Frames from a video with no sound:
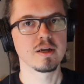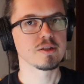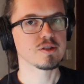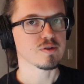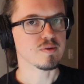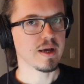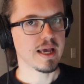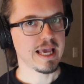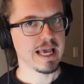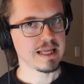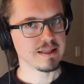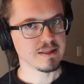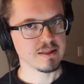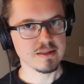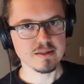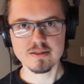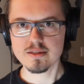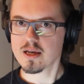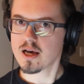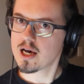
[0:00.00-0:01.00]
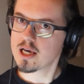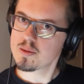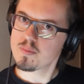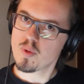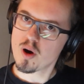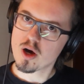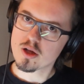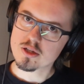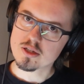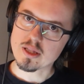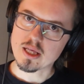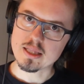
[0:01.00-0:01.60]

to Handy Design Modern